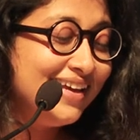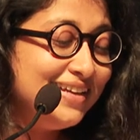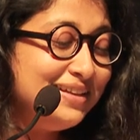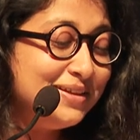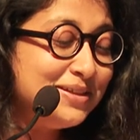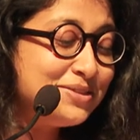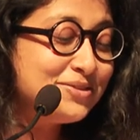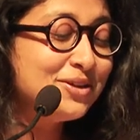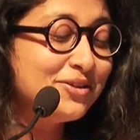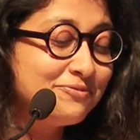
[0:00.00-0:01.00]
in the
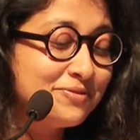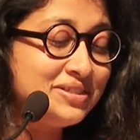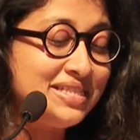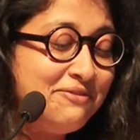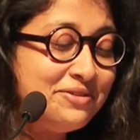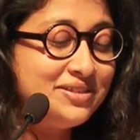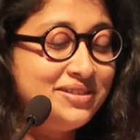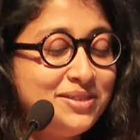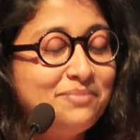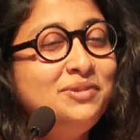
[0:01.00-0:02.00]
history of several
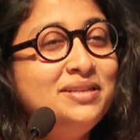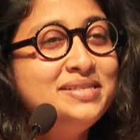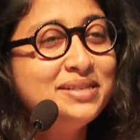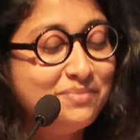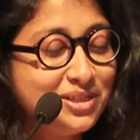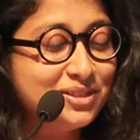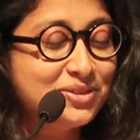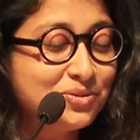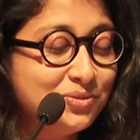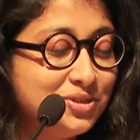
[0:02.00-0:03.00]
disciplines in business
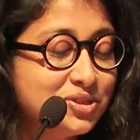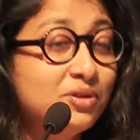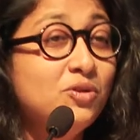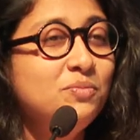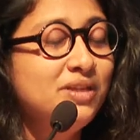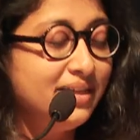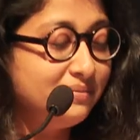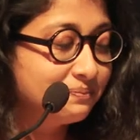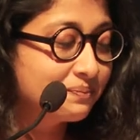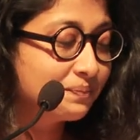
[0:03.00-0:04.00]
schools globally.